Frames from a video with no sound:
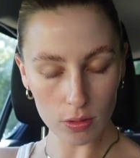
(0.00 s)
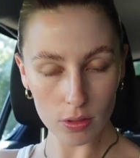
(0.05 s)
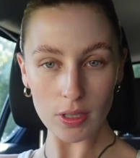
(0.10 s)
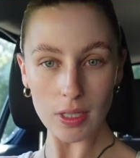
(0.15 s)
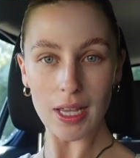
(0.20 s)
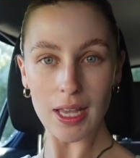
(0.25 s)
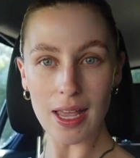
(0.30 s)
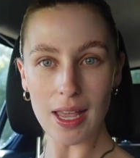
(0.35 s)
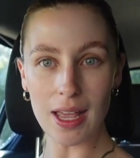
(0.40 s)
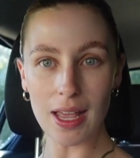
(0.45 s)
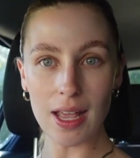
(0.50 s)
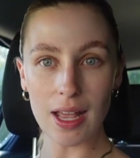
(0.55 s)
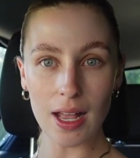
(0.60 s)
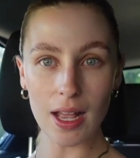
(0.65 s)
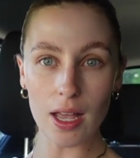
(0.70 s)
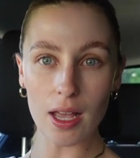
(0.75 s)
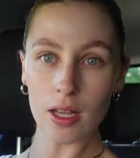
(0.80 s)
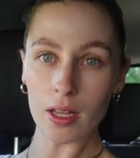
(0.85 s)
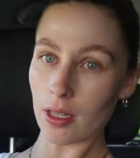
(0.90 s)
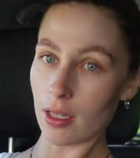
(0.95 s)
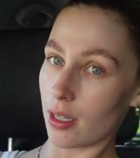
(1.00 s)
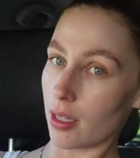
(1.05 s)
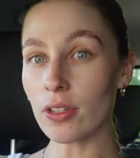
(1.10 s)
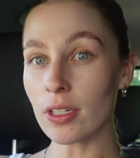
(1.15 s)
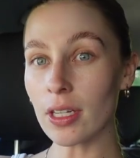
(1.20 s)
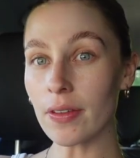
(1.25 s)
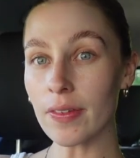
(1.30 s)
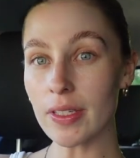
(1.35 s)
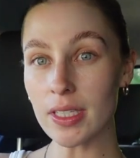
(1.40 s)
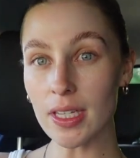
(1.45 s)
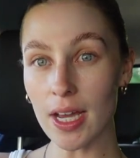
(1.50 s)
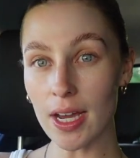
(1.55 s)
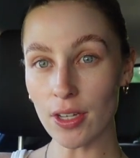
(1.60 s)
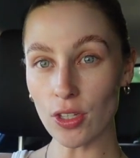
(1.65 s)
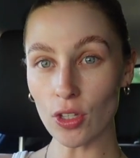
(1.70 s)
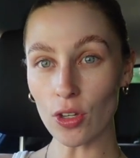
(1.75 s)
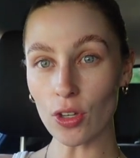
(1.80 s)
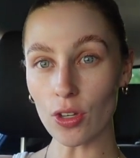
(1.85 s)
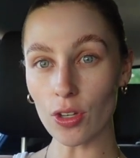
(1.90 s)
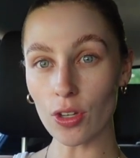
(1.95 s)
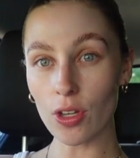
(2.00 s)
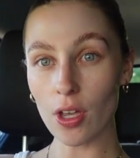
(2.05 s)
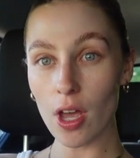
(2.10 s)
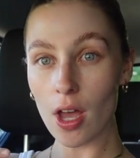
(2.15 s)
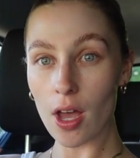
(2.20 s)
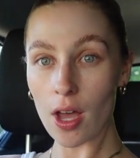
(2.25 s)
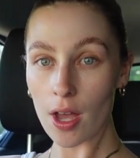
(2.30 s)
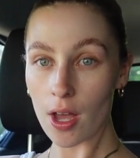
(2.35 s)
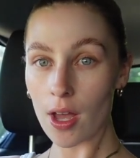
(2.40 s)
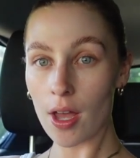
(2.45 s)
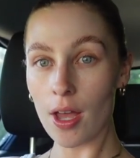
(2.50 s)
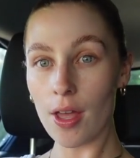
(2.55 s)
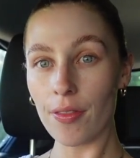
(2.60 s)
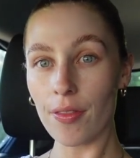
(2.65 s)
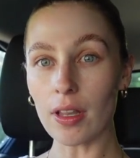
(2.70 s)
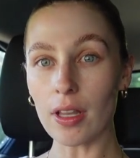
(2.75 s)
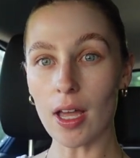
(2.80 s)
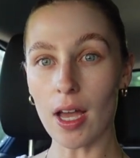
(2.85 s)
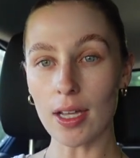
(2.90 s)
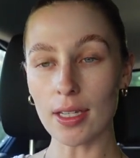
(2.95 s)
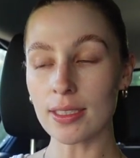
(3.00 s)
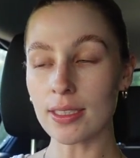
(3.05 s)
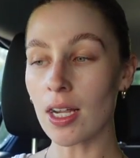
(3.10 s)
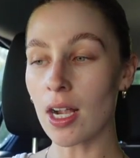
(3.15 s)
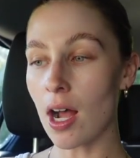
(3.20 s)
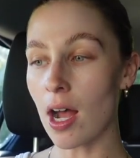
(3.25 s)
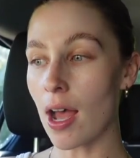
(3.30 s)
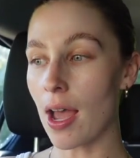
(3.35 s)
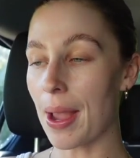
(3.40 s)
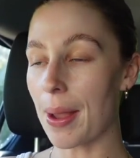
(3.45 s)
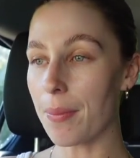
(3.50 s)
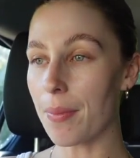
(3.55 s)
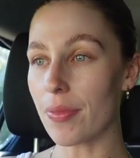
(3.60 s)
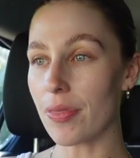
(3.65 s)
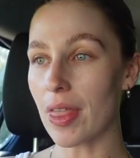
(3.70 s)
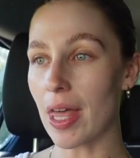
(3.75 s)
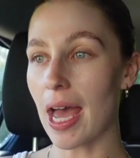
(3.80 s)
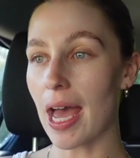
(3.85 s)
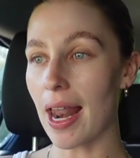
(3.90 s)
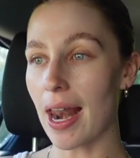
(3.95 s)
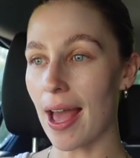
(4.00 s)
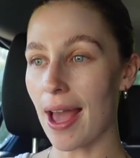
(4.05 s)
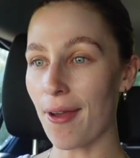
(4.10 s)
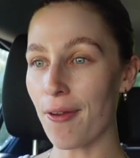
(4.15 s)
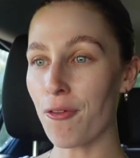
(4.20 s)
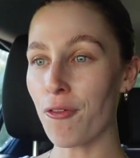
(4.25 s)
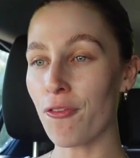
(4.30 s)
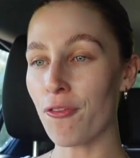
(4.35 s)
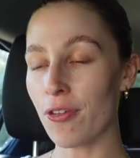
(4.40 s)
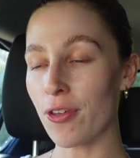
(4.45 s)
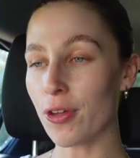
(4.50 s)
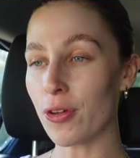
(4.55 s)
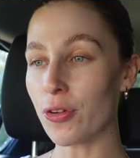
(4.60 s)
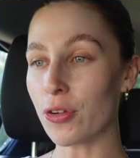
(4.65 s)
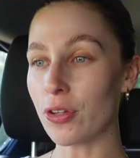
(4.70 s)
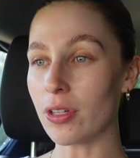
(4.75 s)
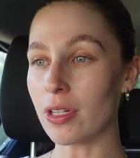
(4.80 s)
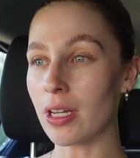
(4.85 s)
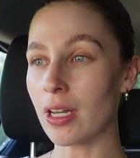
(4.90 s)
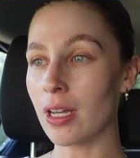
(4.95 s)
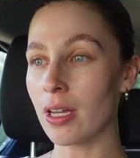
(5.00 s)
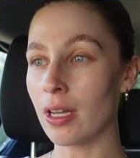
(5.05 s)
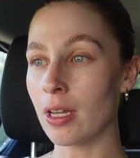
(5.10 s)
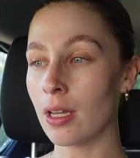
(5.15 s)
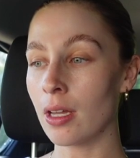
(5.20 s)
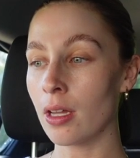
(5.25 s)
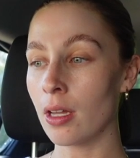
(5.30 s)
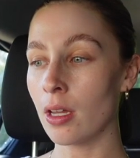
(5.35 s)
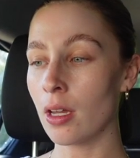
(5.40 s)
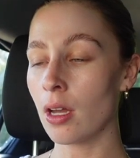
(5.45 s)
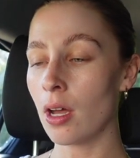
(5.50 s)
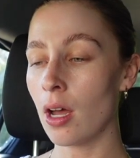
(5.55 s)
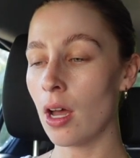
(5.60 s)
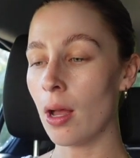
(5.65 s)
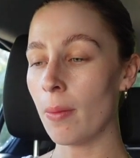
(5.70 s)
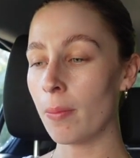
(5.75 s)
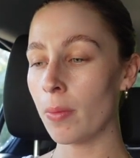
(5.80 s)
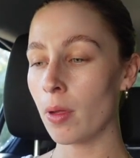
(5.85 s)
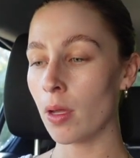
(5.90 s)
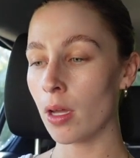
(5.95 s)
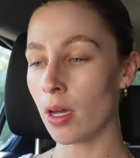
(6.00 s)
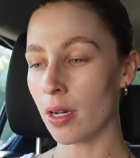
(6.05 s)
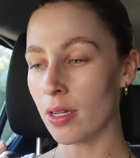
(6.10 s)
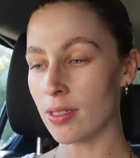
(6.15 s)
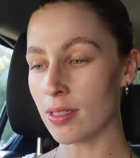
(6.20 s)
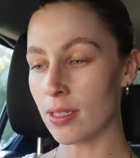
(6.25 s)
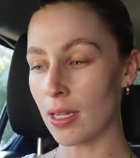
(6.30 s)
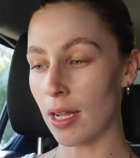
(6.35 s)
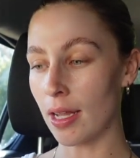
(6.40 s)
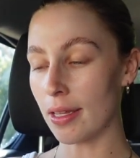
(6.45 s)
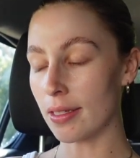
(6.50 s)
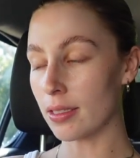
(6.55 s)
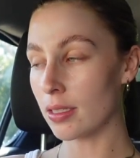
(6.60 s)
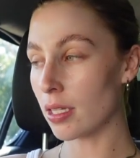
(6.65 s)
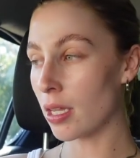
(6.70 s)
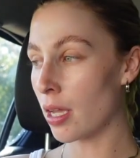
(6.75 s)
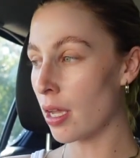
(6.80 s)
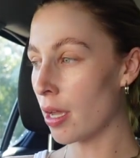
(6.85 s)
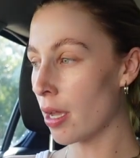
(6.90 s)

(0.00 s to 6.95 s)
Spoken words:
morning. I couldn't even tell you the last time that I feel gonna sneeze.